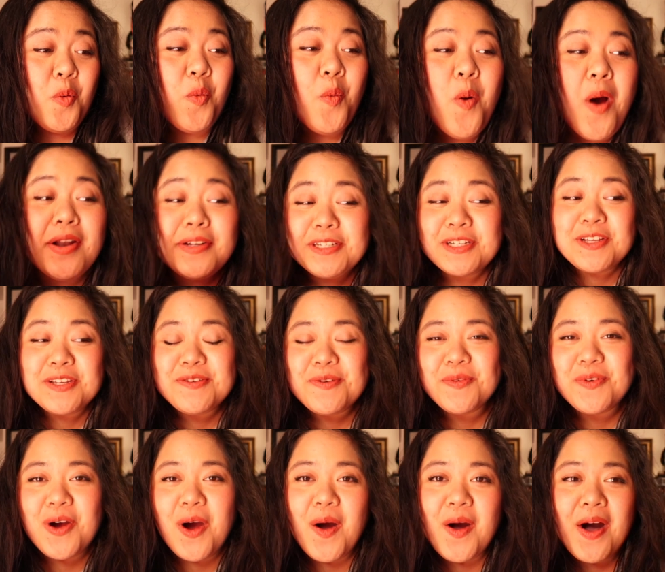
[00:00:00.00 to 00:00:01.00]
What do
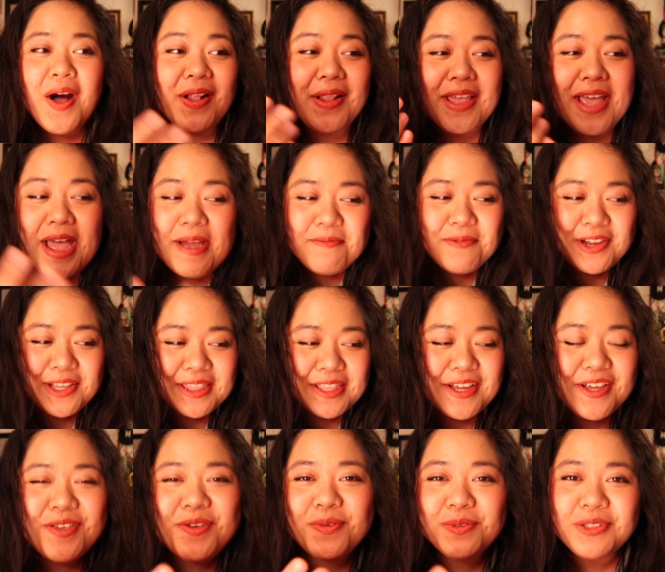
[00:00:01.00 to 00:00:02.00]
you call
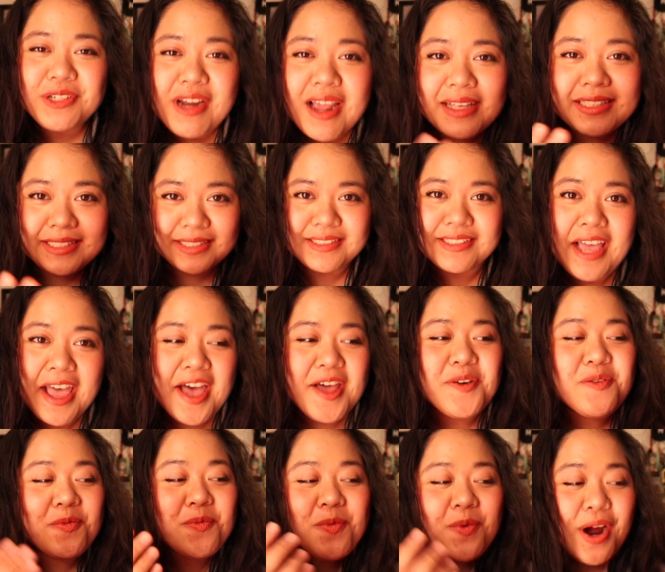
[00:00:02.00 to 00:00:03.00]
everything you just
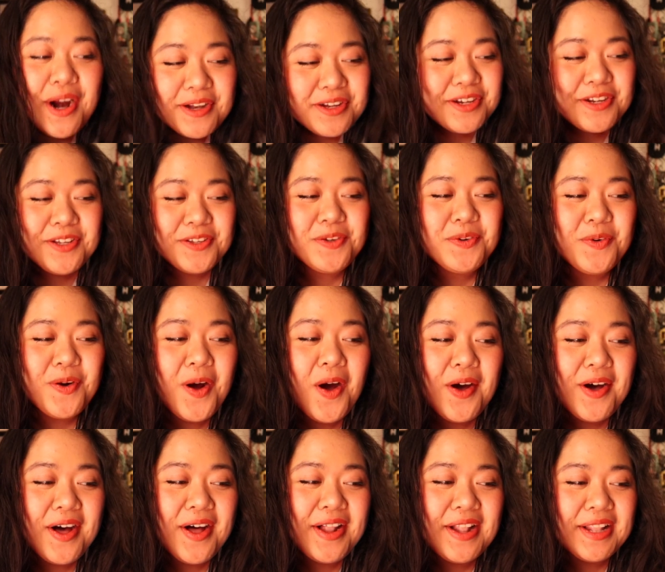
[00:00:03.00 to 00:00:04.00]
said? What do you
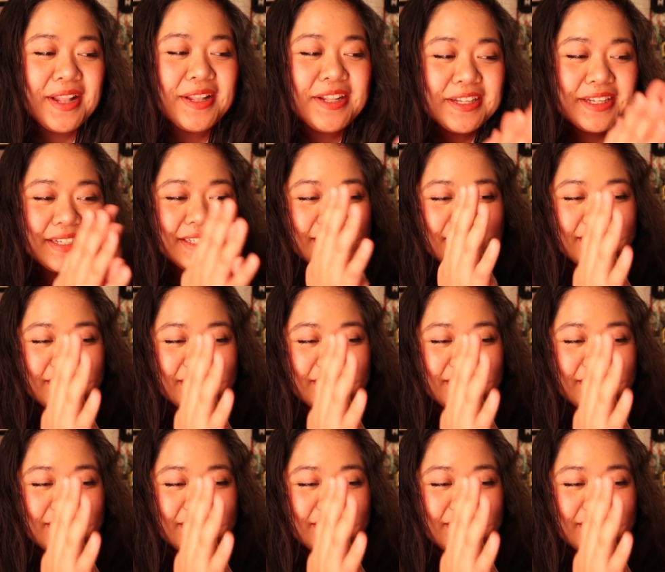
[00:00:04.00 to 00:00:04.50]
call?